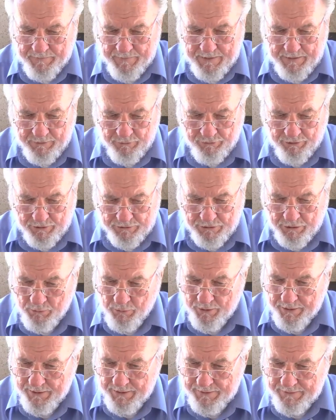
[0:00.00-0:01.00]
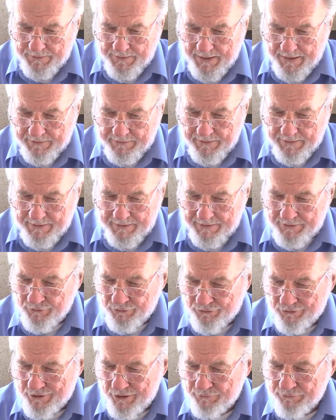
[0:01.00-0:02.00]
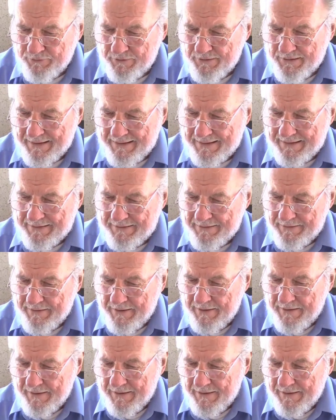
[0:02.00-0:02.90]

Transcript: in such a way that it is different in